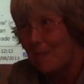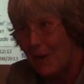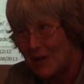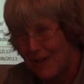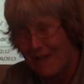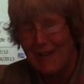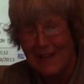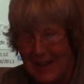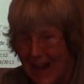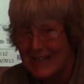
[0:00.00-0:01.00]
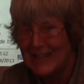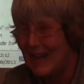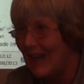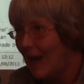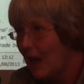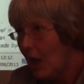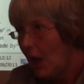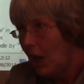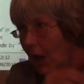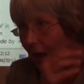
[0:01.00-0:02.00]
materializing
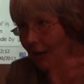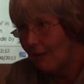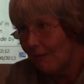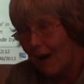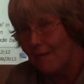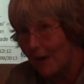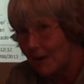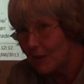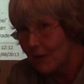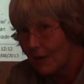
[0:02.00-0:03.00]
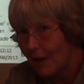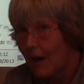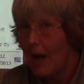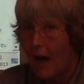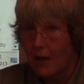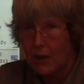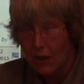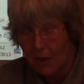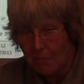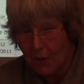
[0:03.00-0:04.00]
in graphics and
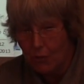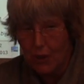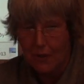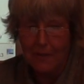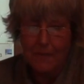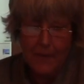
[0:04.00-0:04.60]
in model.